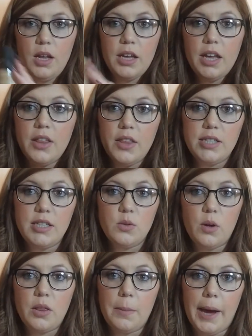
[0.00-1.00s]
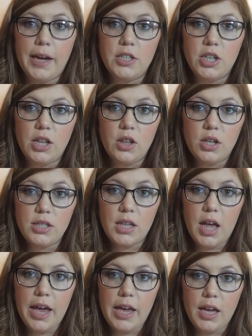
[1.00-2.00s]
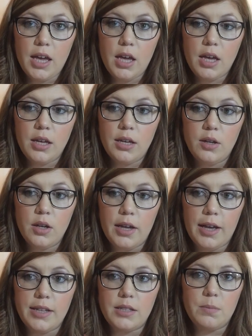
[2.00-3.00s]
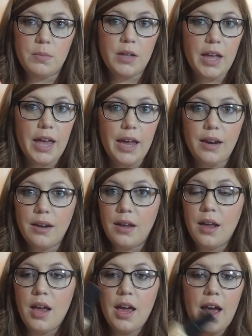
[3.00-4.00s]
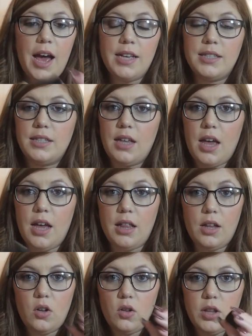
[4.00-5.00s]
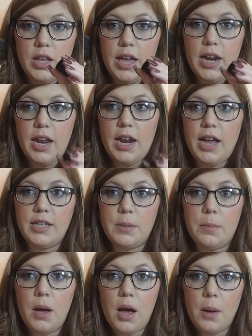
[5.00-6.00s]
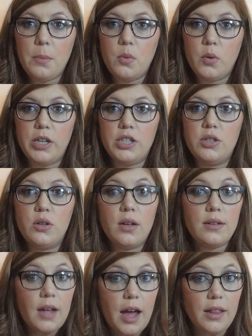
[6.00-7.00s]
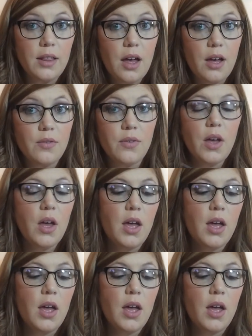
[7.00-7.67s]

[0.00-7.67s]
Again, this is what the packaging looks like. It's plain, has a little lid, and it has a pump, which I love.